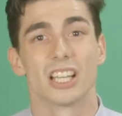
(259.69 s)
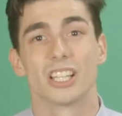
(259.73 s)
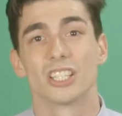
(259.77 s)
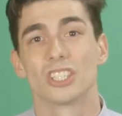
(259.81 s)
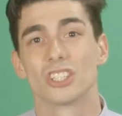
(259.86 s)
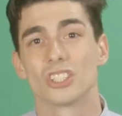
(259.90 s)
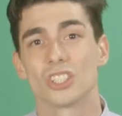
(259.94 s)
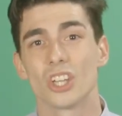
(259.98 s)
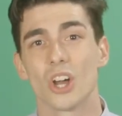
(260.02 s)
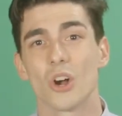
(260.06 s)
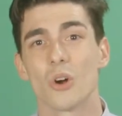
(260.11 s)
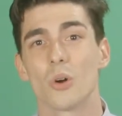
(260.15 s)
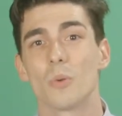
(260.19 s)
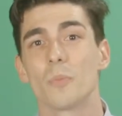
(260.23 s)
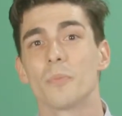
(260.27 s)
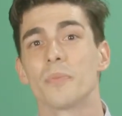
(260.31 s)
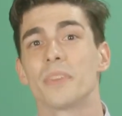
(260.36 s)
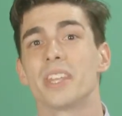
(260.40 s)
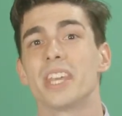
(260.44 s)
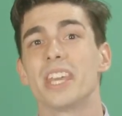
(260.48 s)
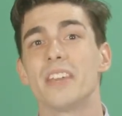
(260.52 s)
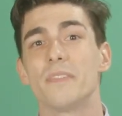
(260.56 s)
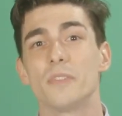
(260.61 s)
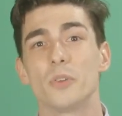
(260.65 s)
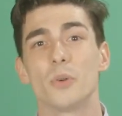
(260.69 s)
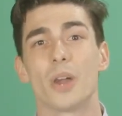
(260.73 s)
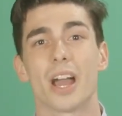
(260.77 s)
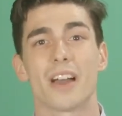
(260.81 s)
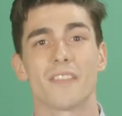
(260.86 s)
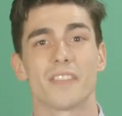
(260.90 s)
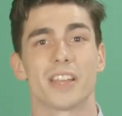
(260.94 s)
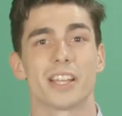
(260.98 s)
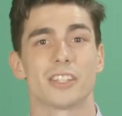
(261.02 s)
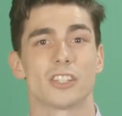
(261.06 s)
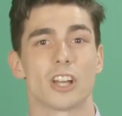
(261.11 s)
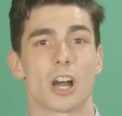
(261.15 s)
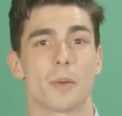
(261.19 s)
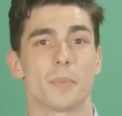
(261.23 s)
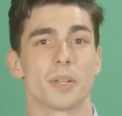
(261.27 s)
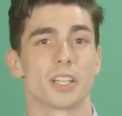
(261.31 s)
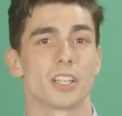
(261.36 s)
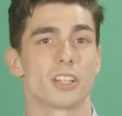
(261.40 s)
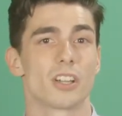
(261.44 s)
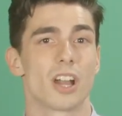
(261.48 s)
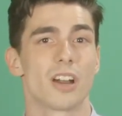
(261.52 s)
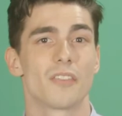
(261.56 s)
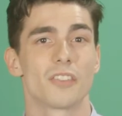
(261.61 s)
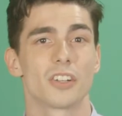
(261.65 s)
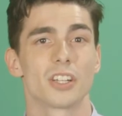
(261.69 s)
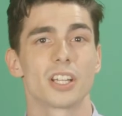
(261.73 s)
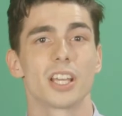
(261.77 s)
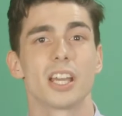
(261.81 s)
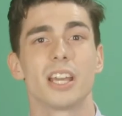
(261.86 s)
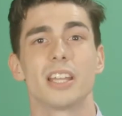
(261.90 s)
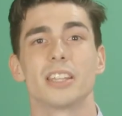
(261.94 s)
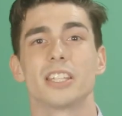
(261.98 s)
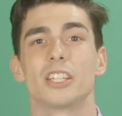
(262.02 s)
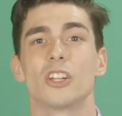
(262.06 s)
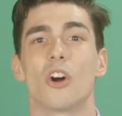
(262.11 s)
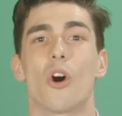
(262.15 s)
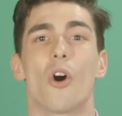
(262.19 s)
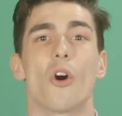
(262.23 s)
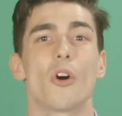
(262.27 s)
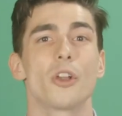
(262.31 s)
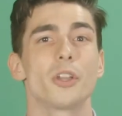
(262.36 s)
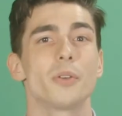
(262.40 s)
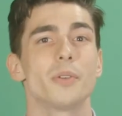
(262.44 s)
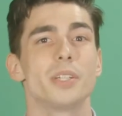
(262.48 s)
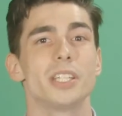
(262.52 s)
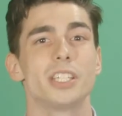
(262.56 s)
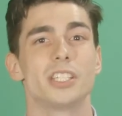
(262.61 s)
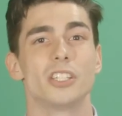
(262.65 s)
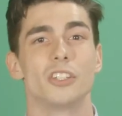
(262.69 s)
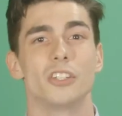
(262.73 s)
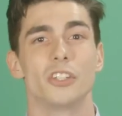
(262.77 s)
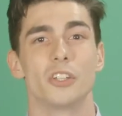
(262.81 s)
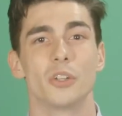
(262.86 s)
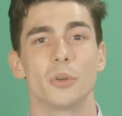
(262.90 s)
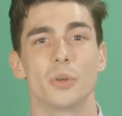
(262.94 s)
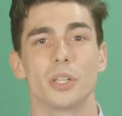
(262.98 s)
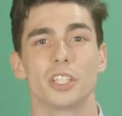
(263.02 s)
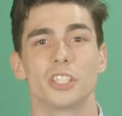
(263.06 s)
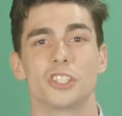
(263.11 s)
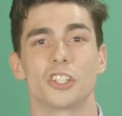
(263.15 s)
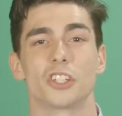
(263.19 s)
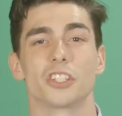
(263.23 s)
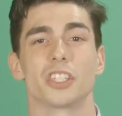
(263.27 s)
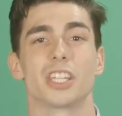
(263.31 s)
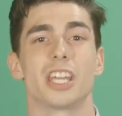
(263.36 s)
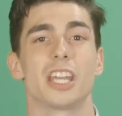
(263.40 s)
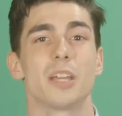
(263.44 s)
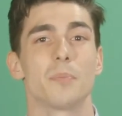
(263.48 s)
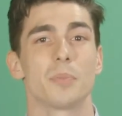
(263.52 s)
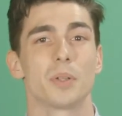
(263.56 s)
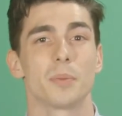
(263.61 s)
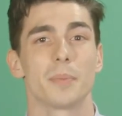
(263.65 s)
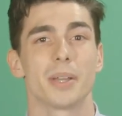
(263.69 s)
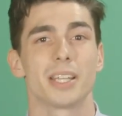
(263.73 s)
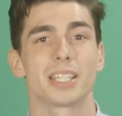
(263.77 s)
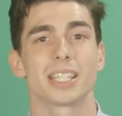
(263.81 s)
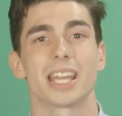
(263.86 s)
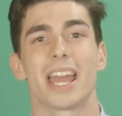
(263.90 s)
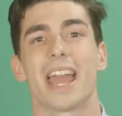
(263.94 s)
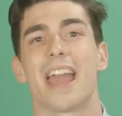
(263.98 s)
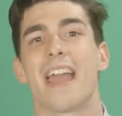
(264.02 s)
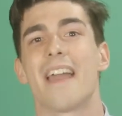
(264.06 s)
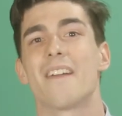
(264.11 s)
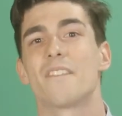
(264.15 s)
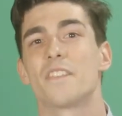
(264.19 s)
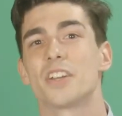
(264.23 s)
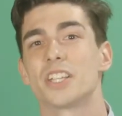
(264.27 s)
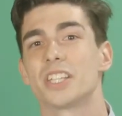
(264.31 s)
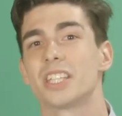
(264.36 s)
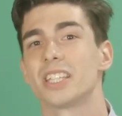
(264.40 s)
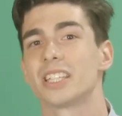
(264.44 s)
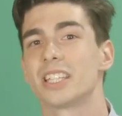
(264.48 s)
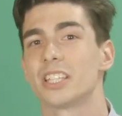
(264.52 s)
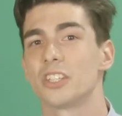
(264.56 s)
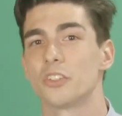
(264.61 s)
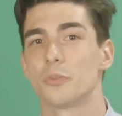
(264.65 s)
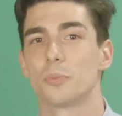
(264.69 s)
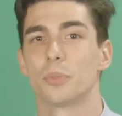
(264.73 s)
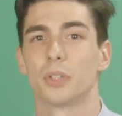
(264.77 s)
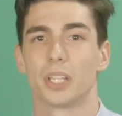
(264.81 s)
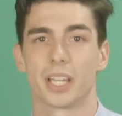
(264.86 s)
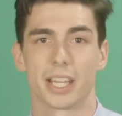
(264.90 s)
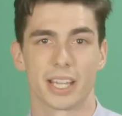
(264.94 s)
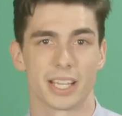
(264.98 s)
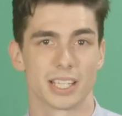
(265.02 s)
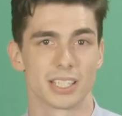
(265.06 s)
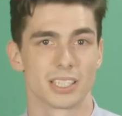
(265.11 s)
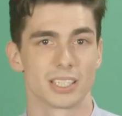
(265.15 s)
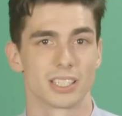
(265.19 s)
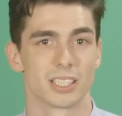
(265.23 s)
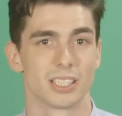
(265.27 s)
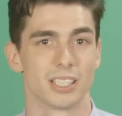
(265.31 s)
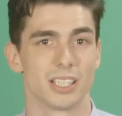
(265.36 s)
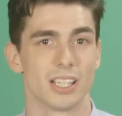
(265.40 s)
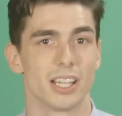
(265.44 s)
So if you have that topic covered, then all you need to do is just implement everything that you planned.